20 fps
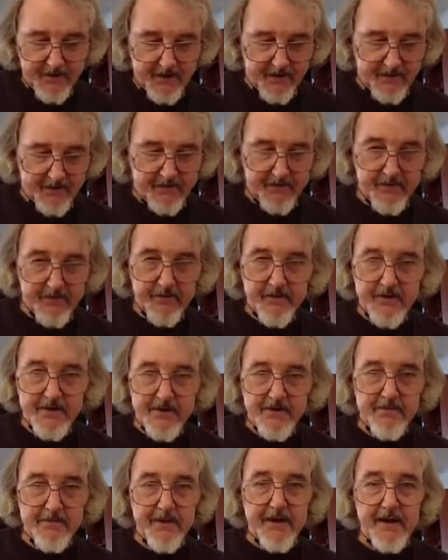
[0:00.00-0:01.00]
Uh, so
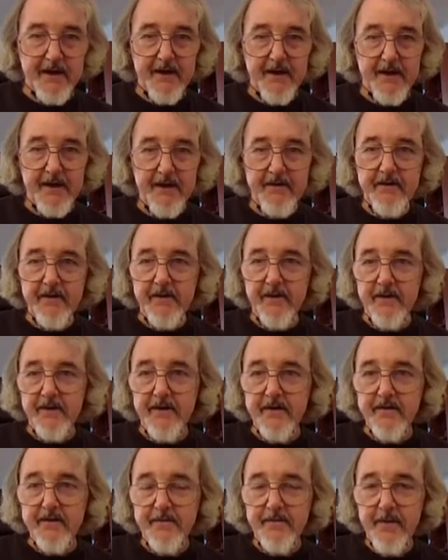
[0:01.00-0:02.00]
she's making it easy
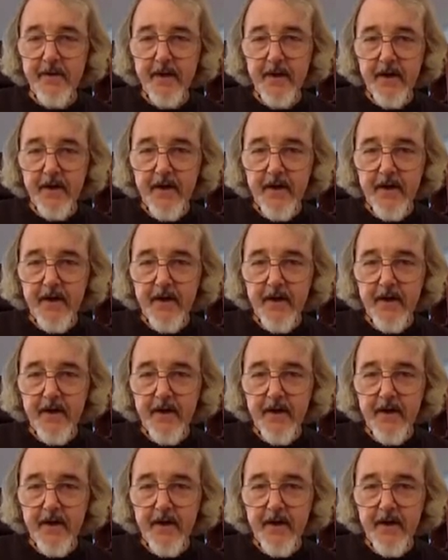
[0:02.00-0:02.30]
on us.